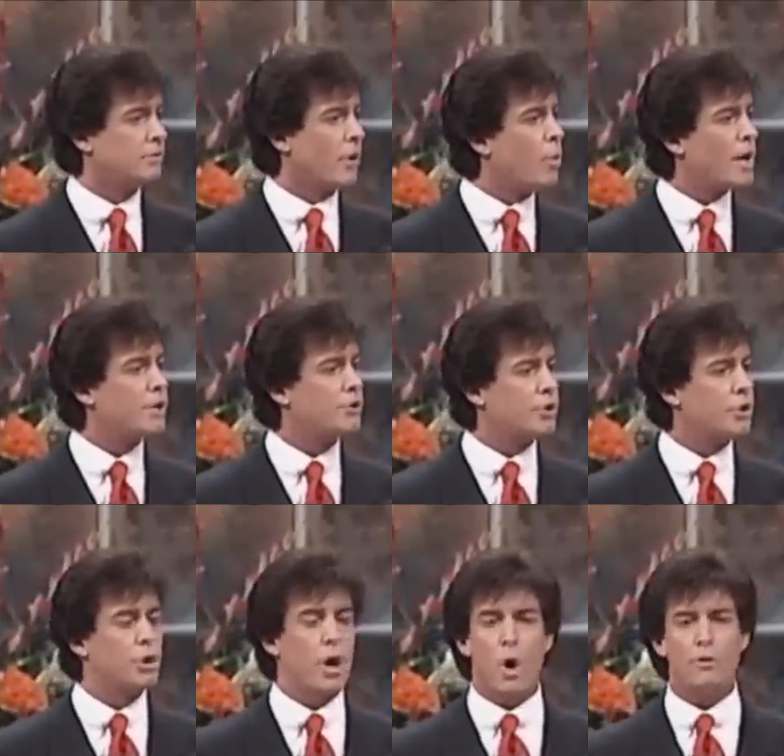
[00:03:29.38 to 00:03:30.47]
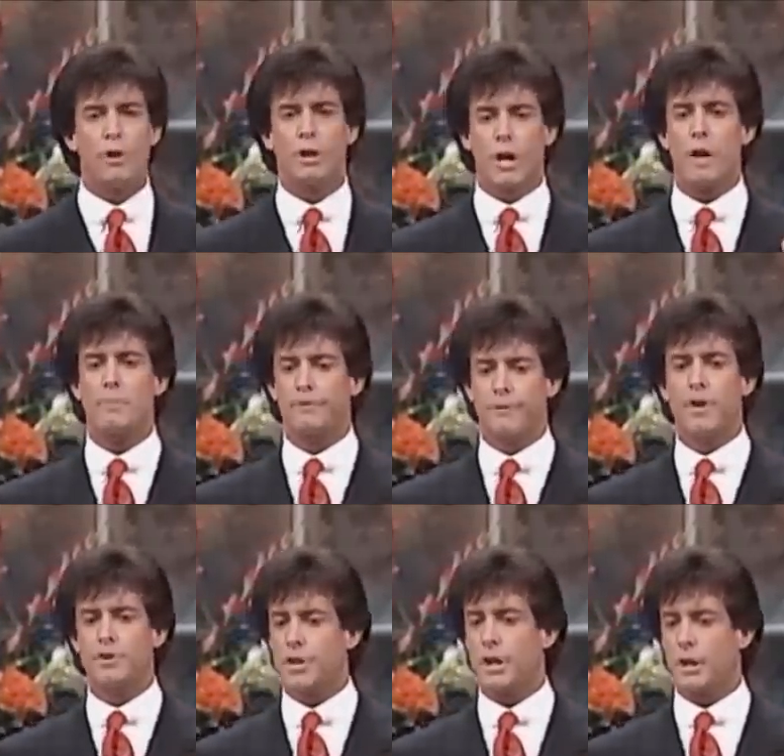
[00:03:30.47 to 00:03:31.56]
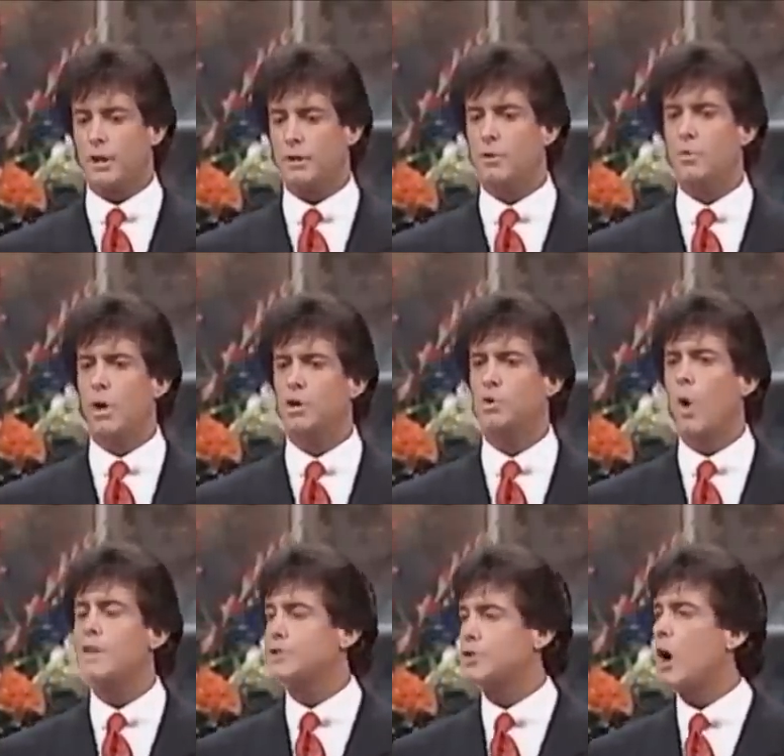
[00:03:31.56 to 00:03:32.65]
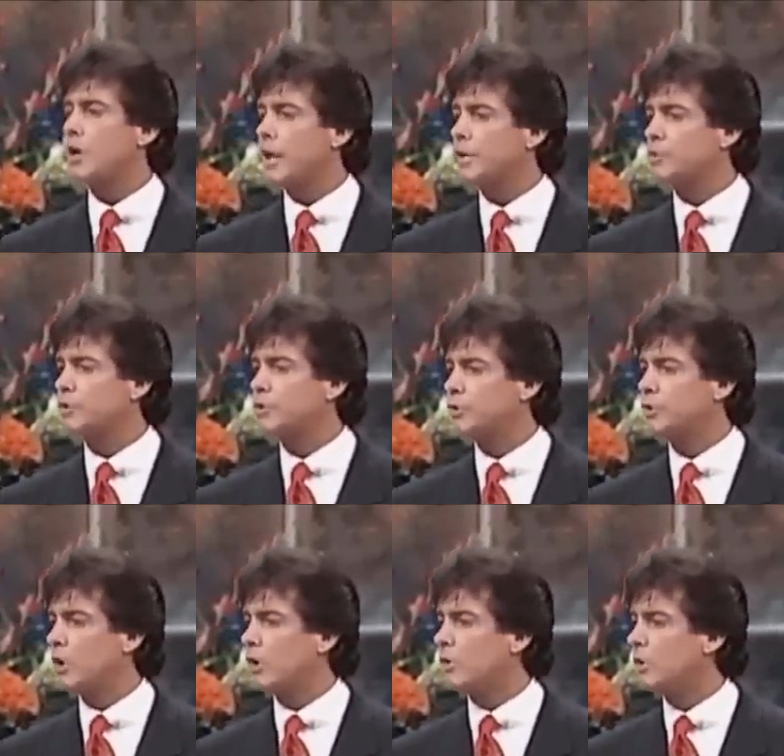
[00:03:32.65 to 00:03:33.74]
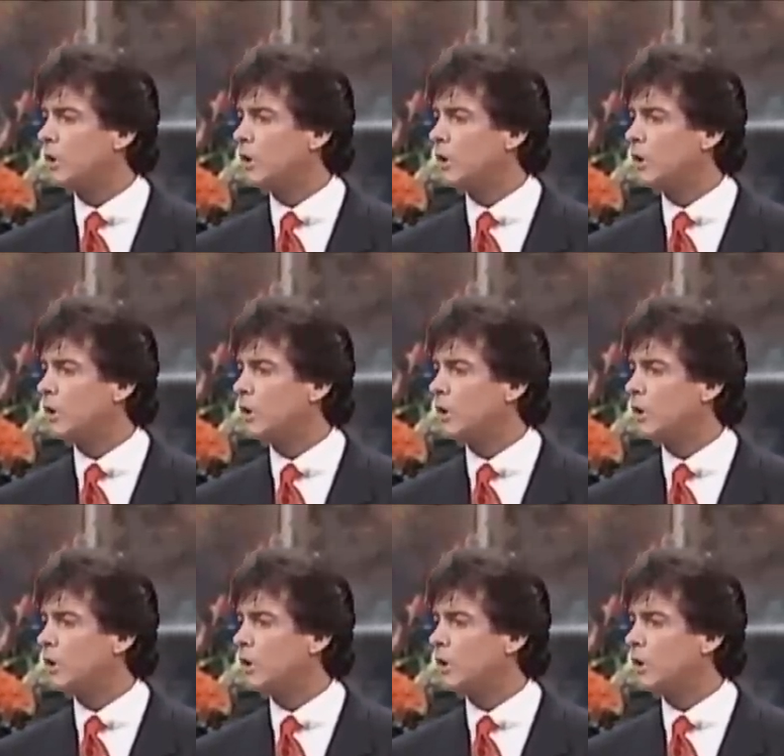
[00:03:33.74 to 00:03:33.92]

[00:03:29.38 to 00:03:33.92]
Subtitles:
So what do you do to overcome adversity? You work twice as hard, that's what you do.